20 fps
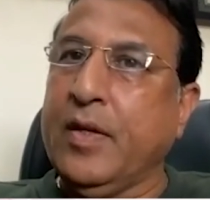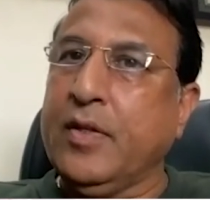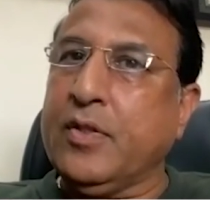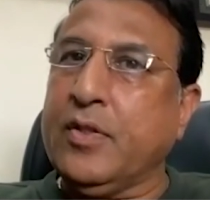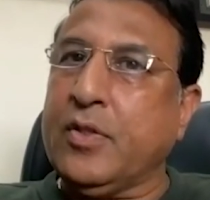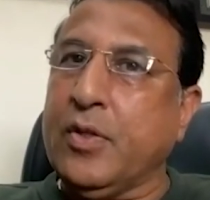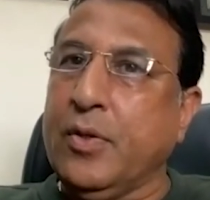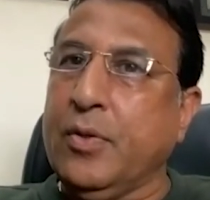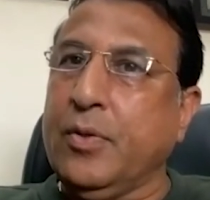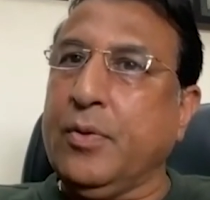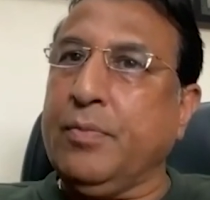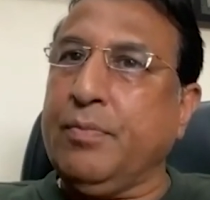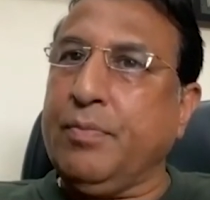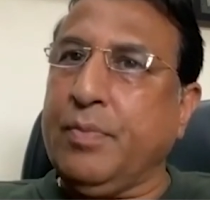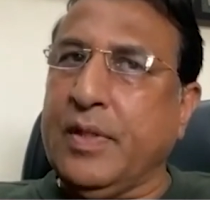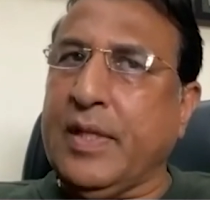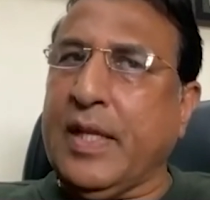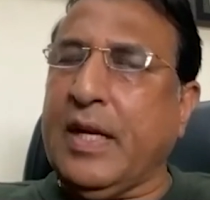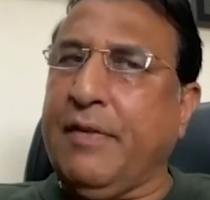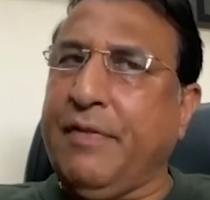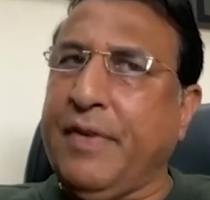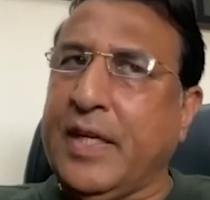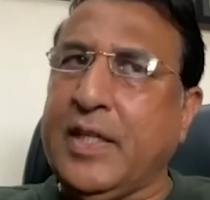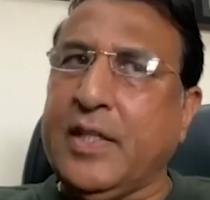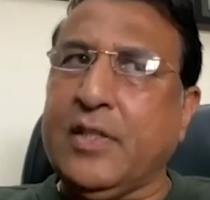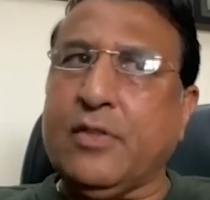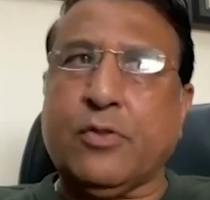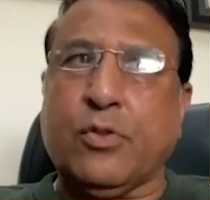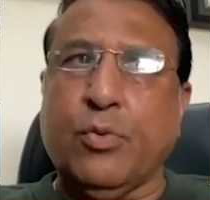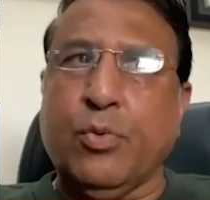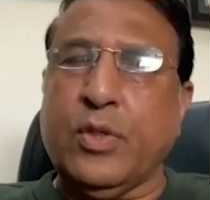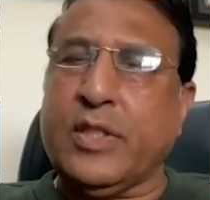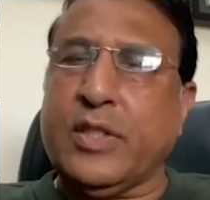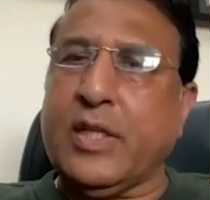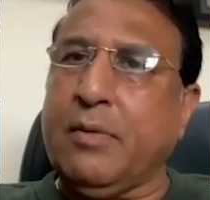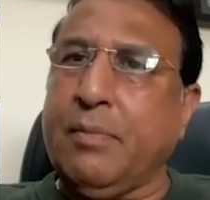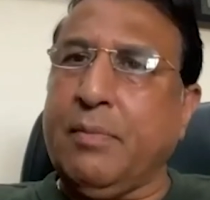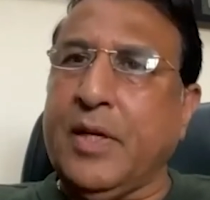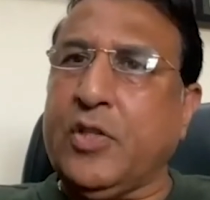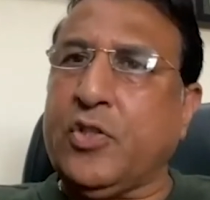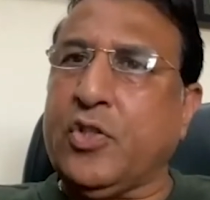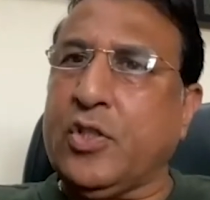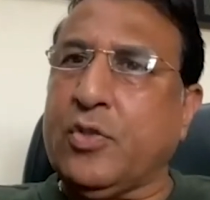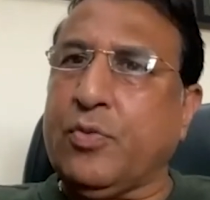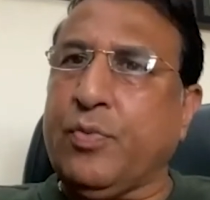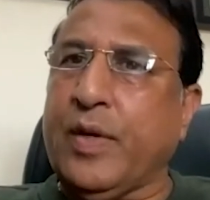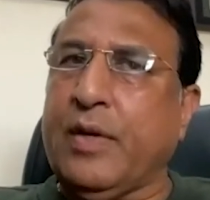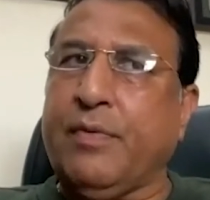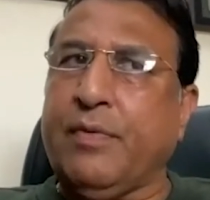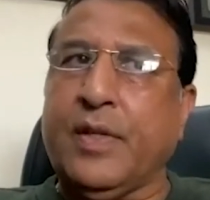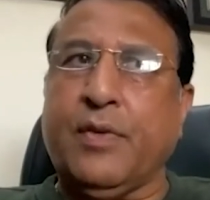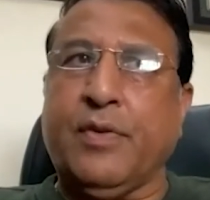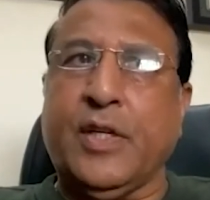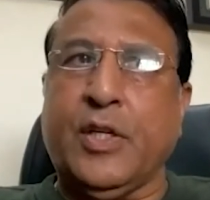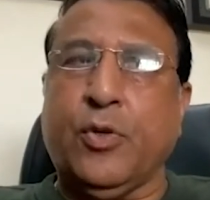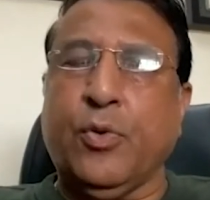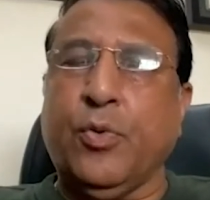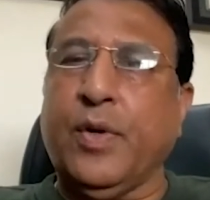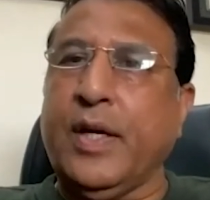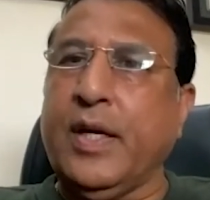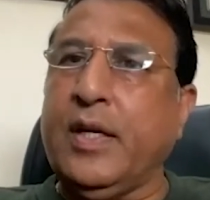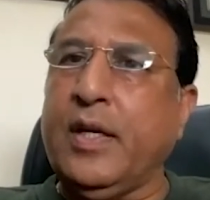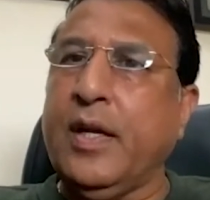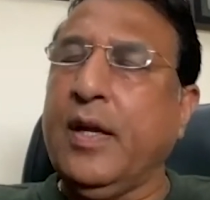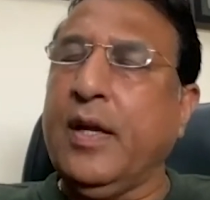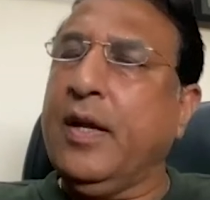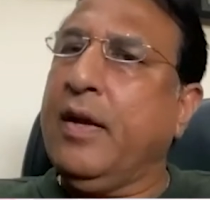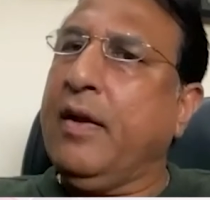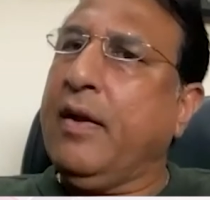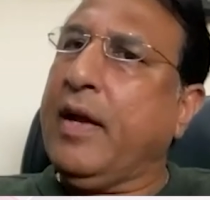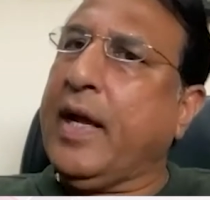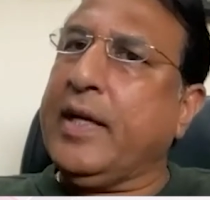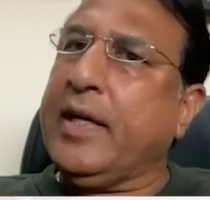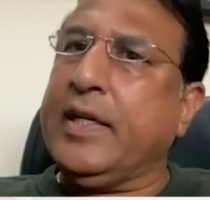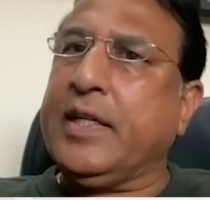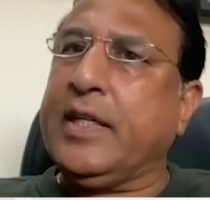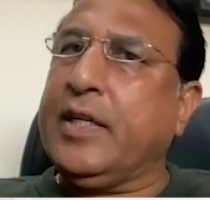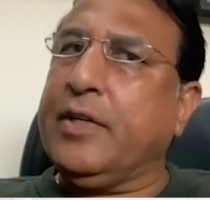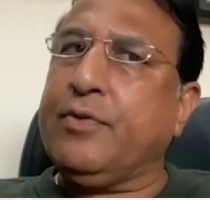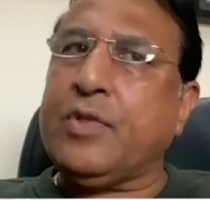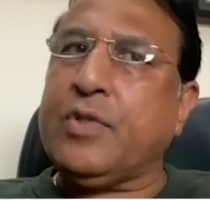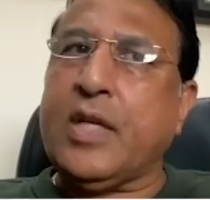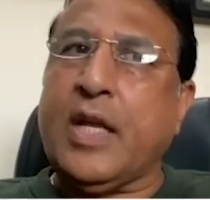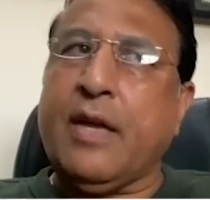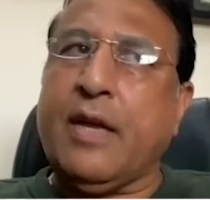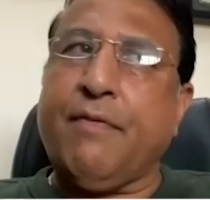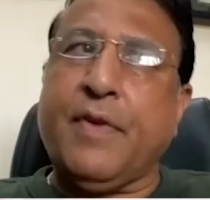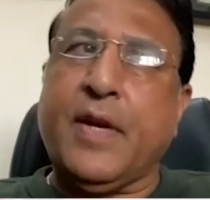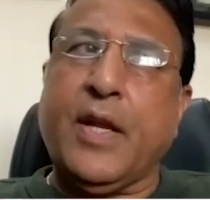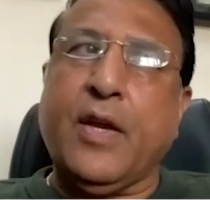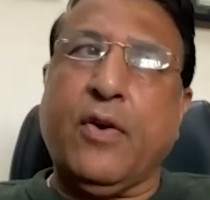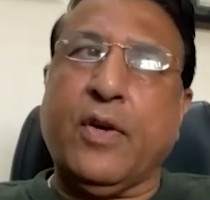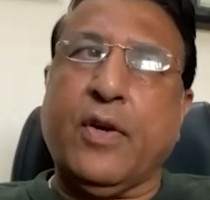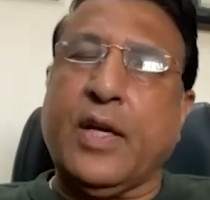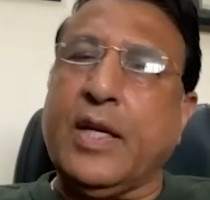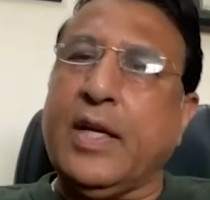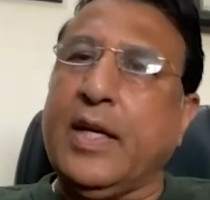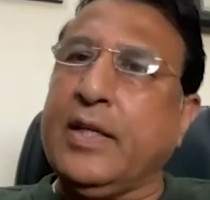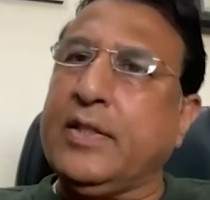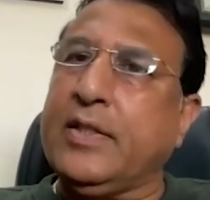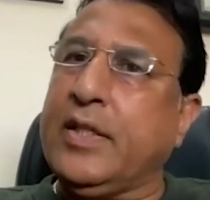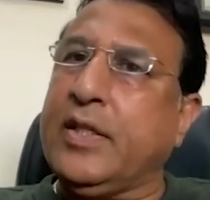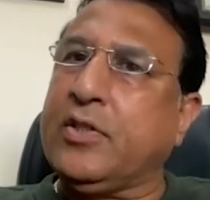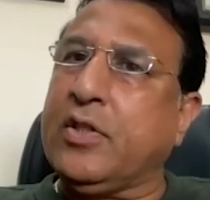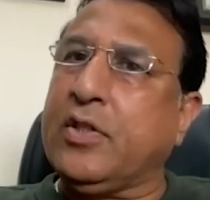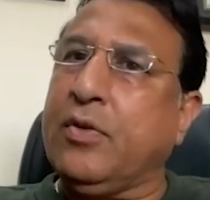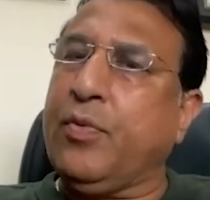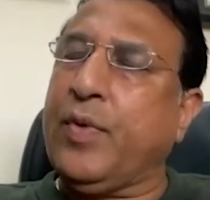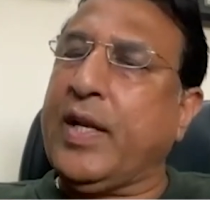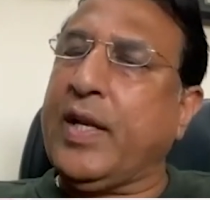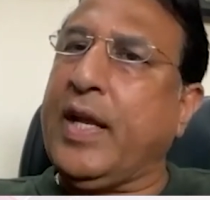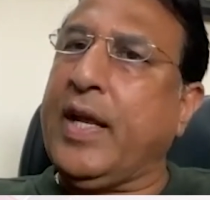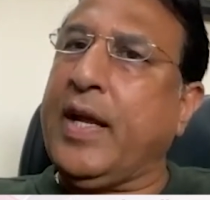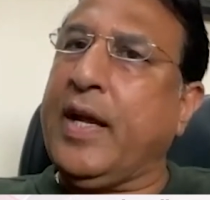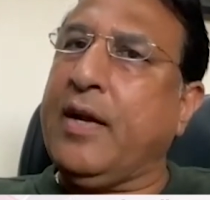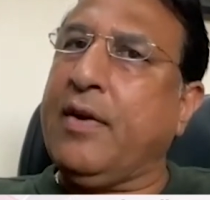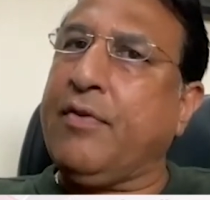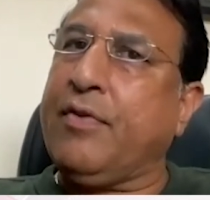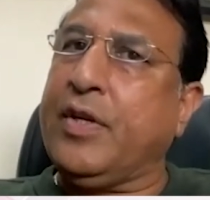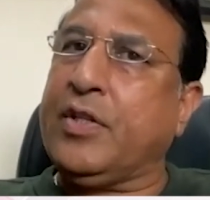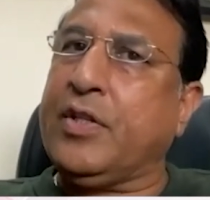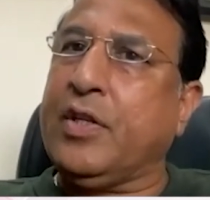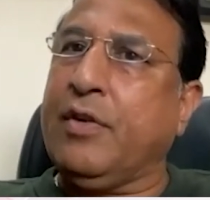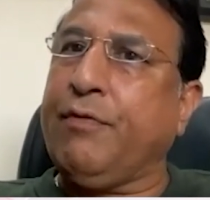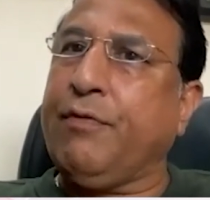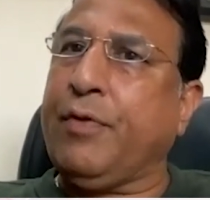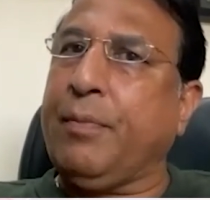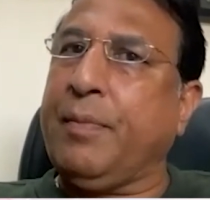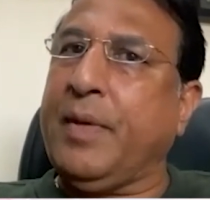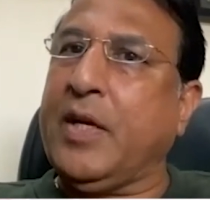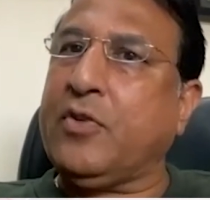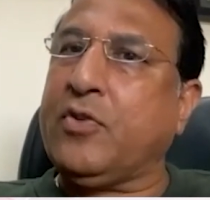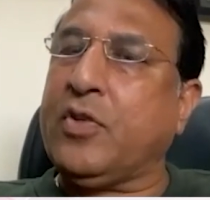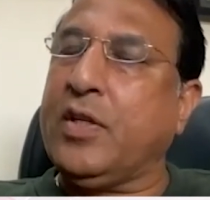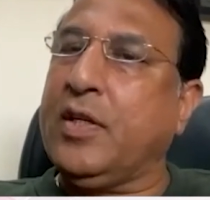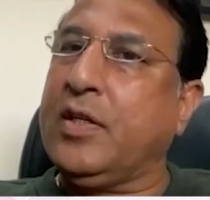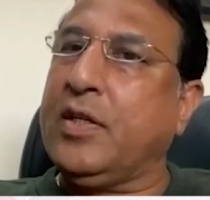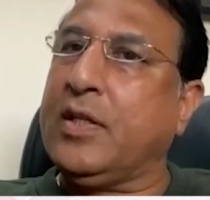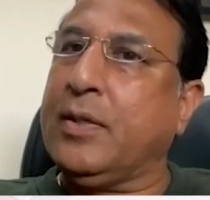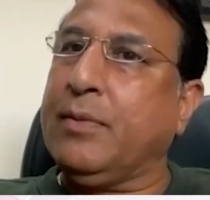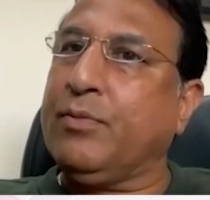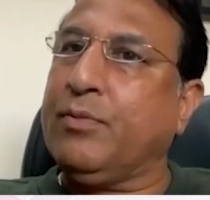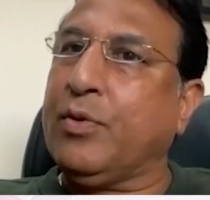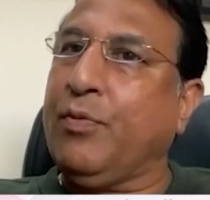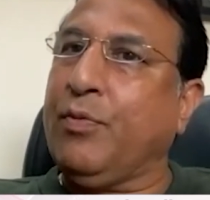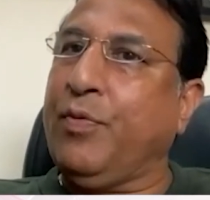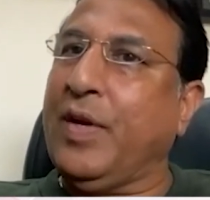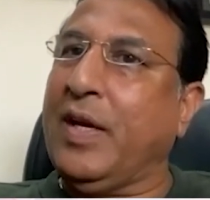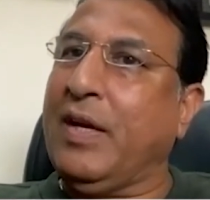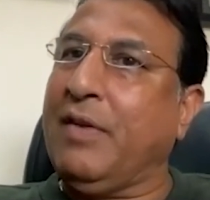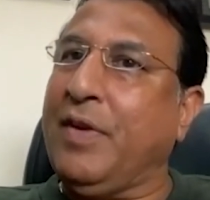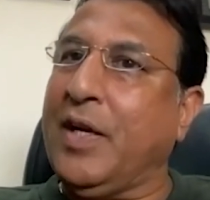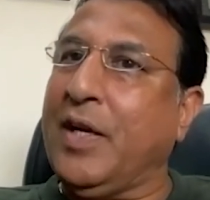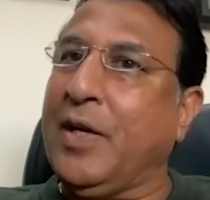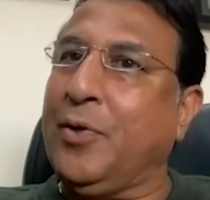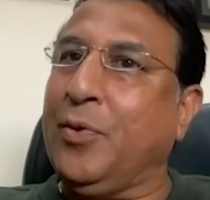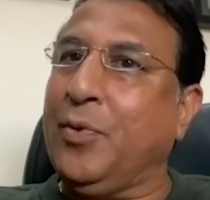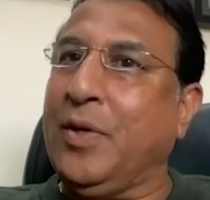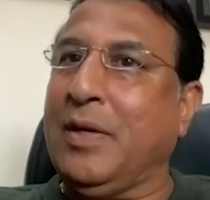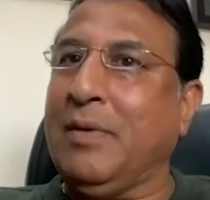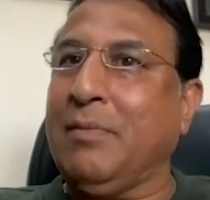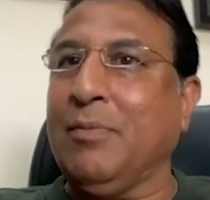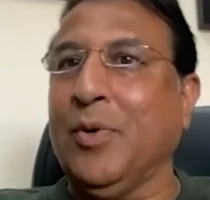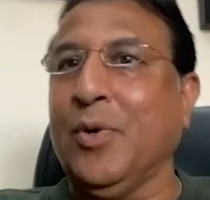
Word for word: So there are various tools and measures where we can do it, and it gives every organization very enriched information in terms of where we are doing